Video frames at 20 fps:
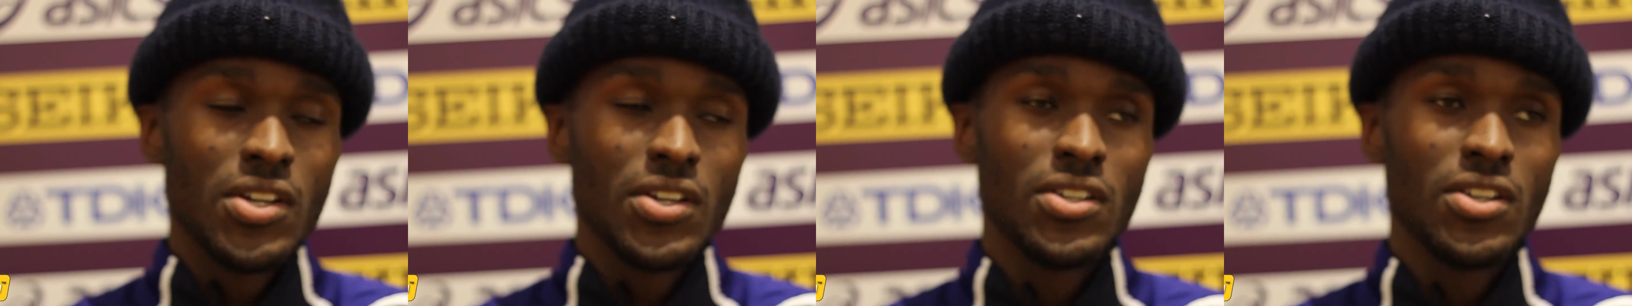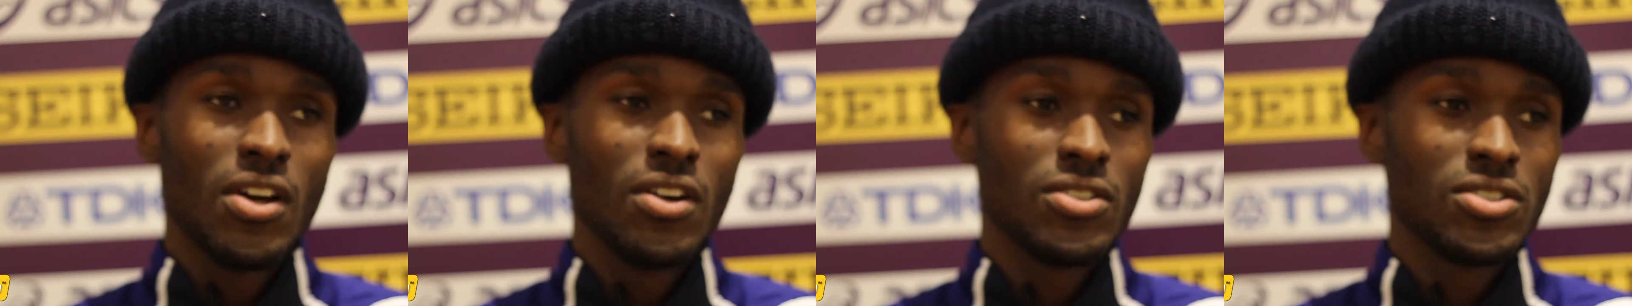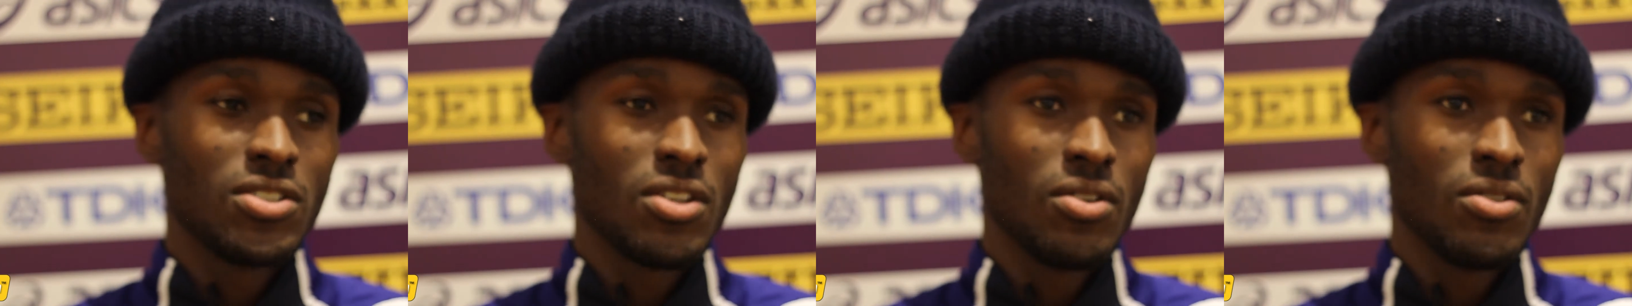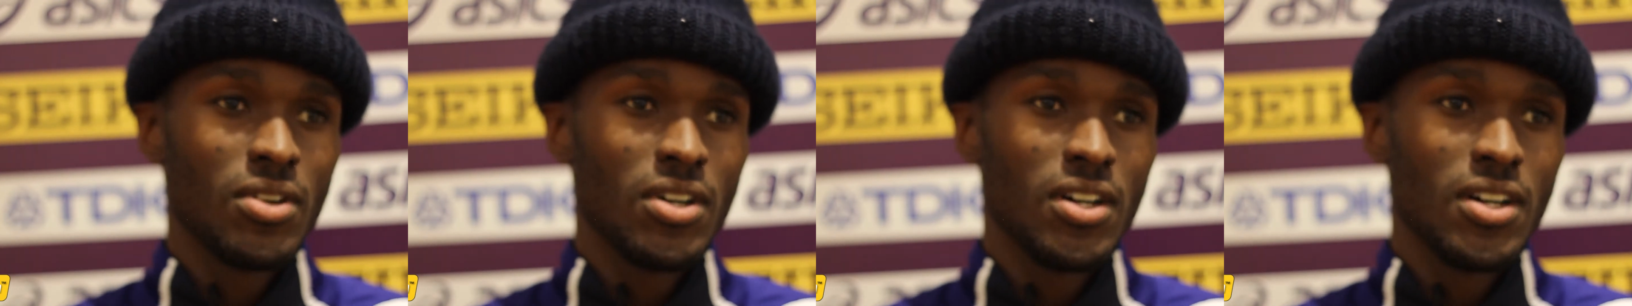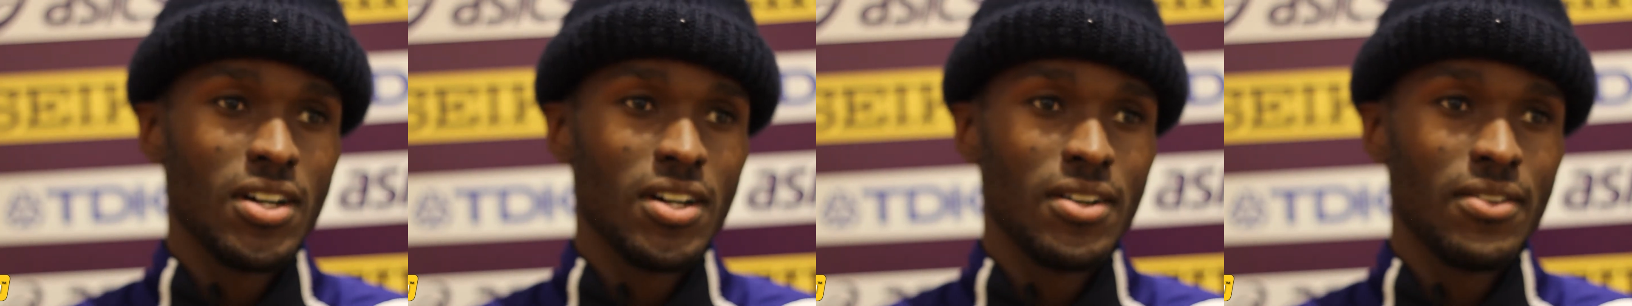You know, so
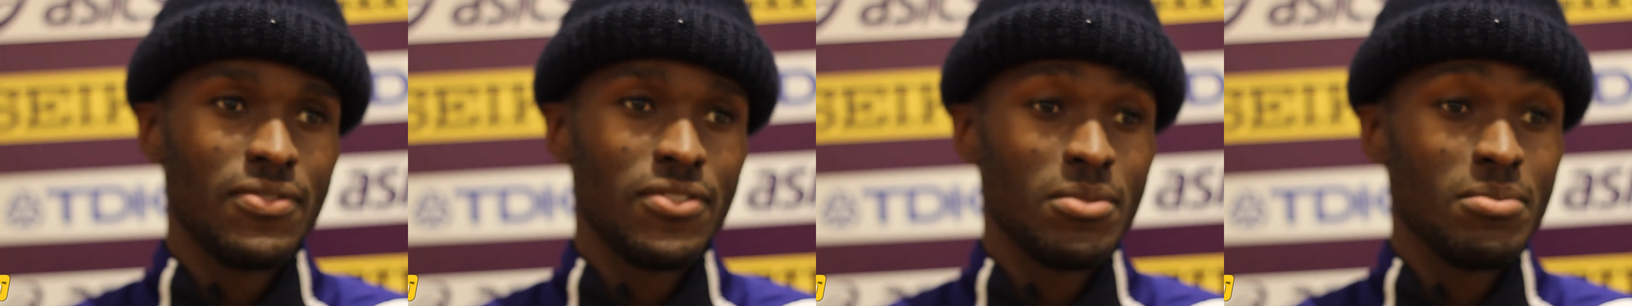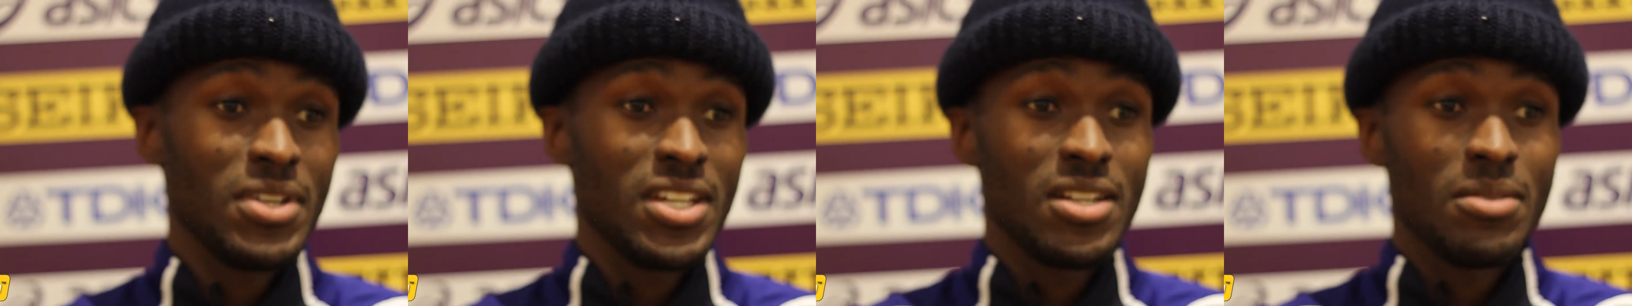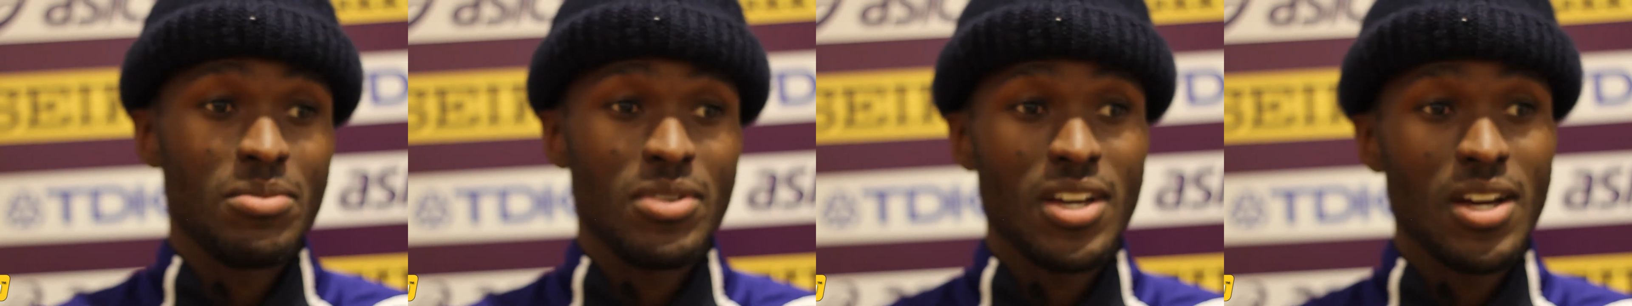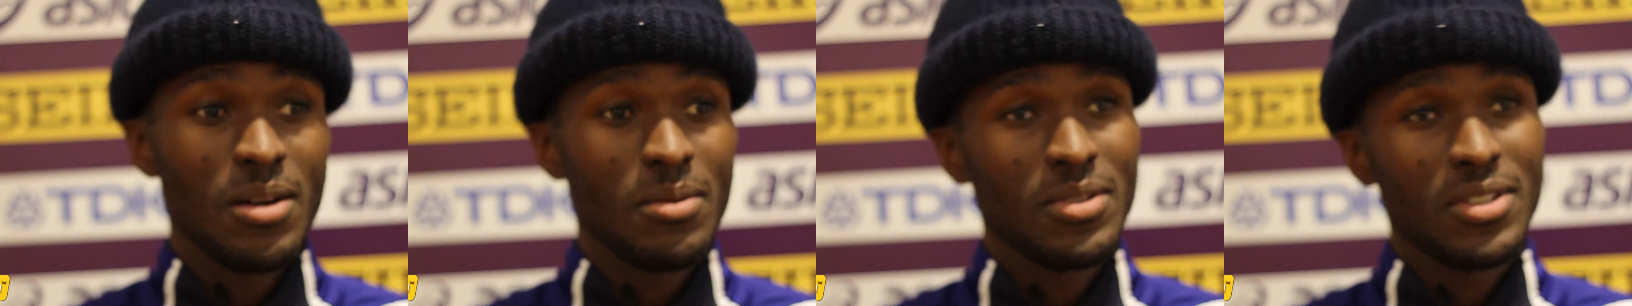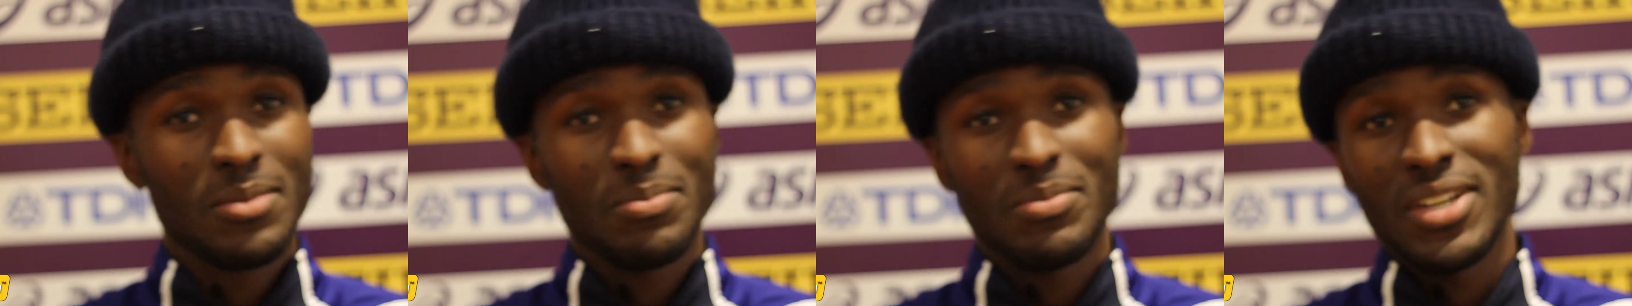uh, for me to be
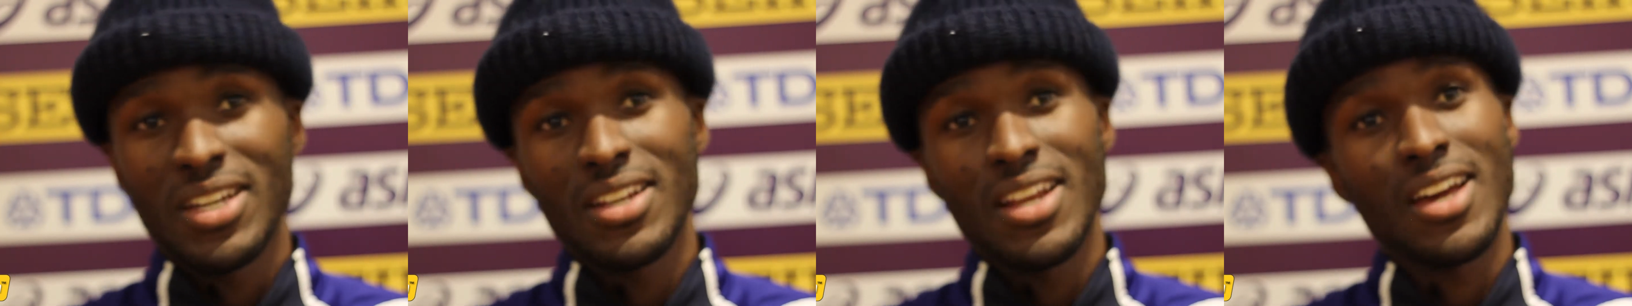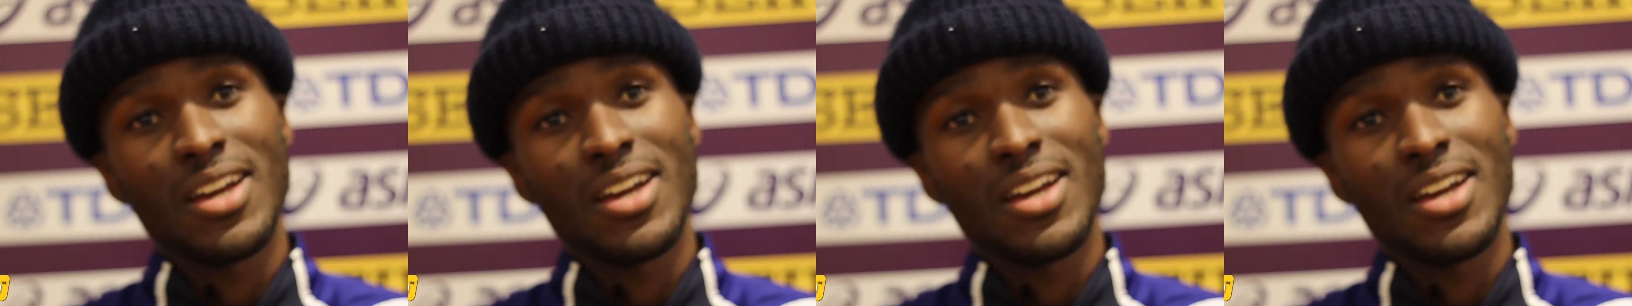able to be in